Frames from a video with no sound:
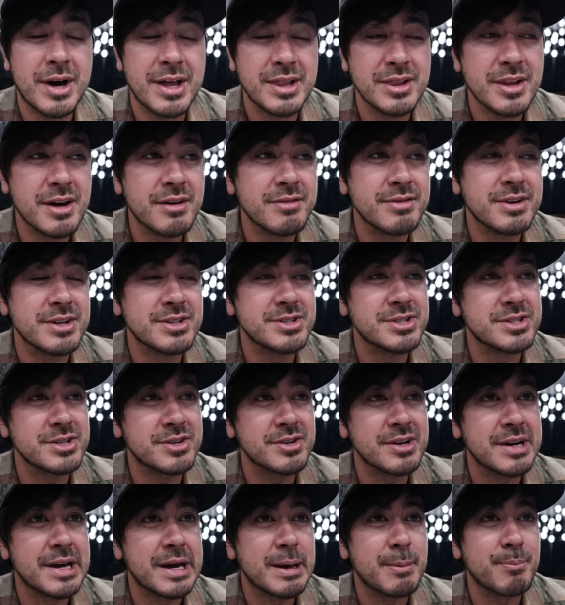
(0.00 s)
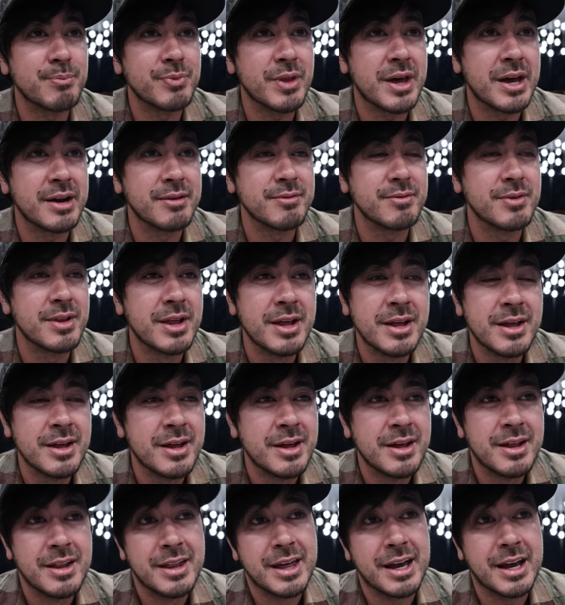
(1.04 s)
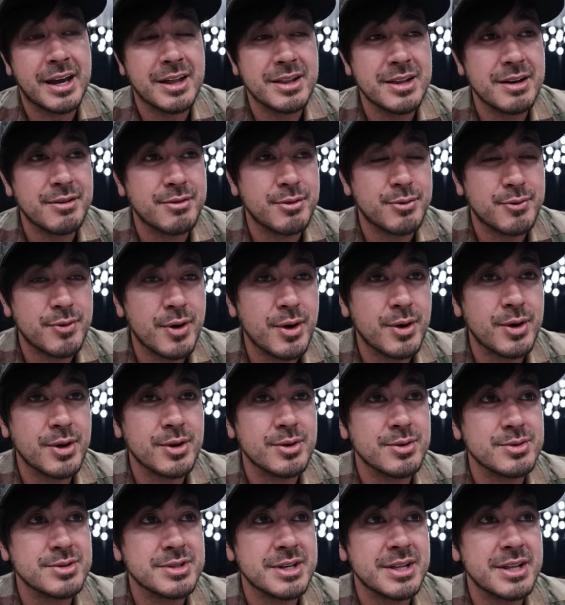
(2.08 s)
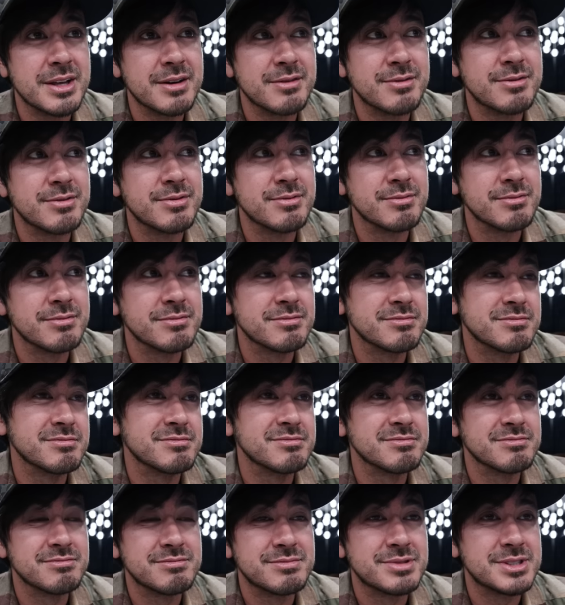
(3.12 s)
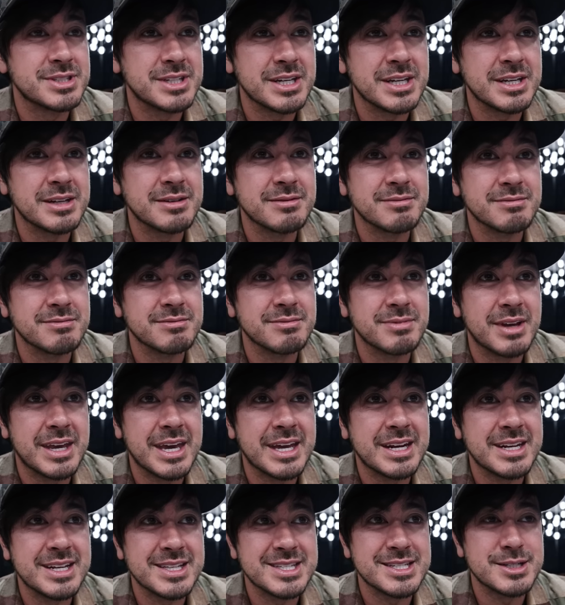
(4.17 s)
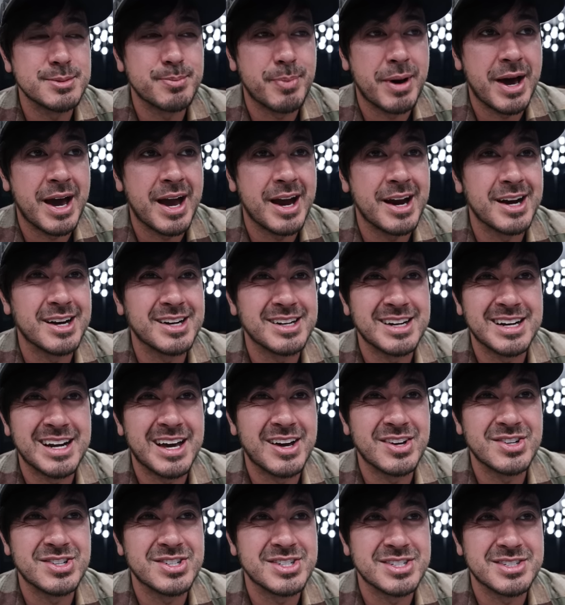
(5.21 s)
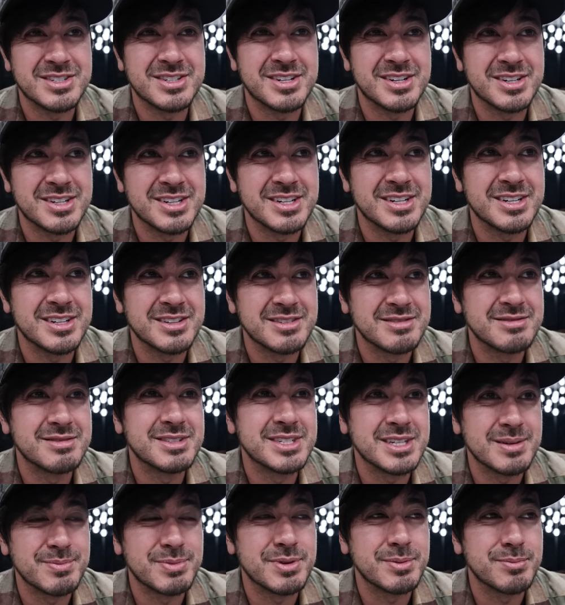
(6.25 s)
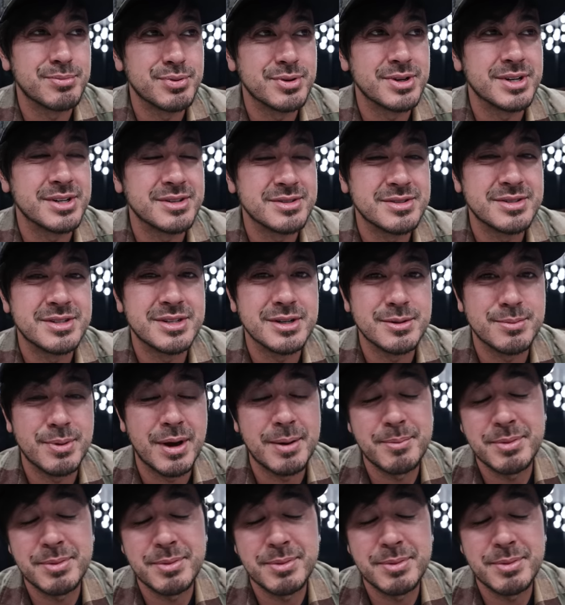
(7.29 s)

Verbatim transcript: I loved Instagram. A lot of, like, I loved photos. I loved seeing, getting inspired, and now it's just turned into something pretty stupid.